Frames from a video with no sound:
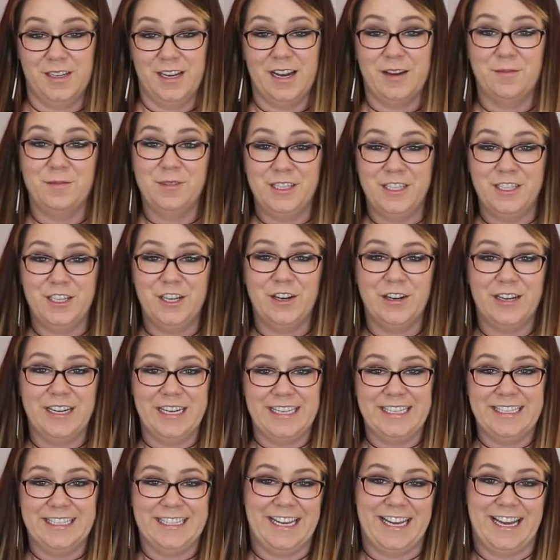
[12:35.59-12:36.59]
I'm gonna go
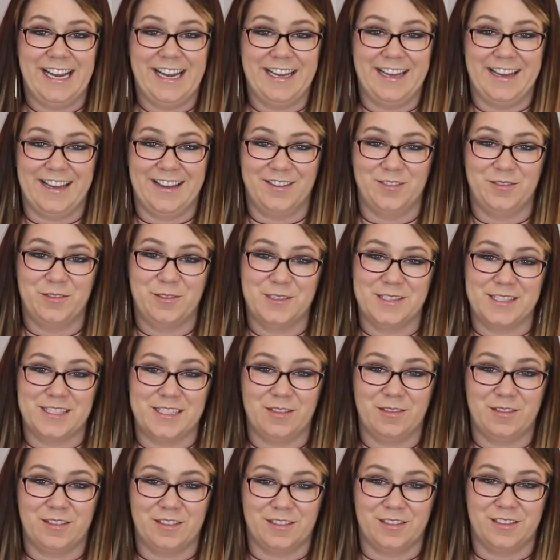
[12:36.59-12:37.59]
ahead and hang it and we'll see
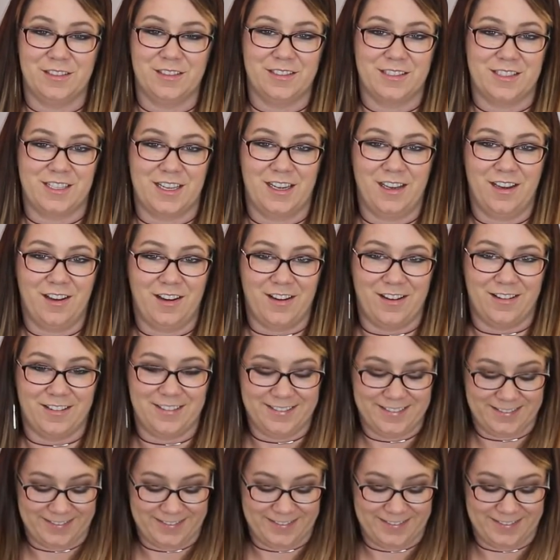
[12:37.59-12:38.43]
what it looks like hung.